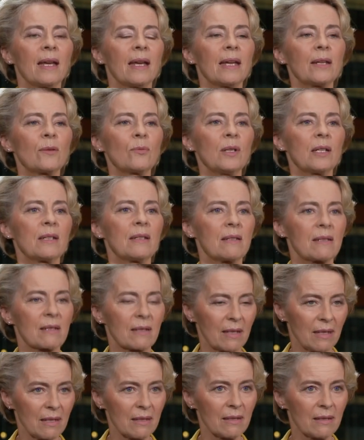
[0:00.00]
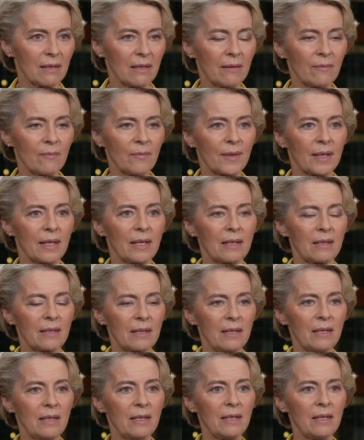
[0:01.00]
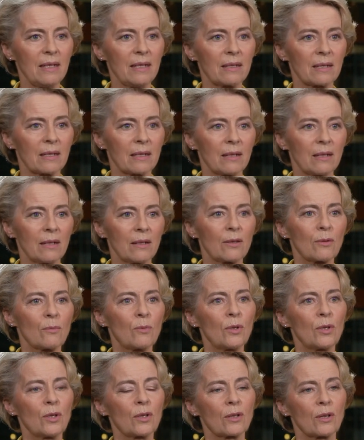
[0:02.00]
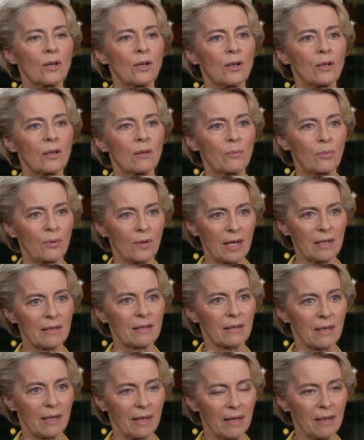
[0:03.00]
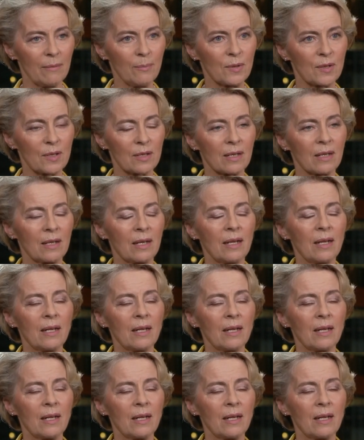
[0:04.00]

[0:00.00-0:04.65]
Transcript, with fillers: And we are discussing indeed uh, the work on price caps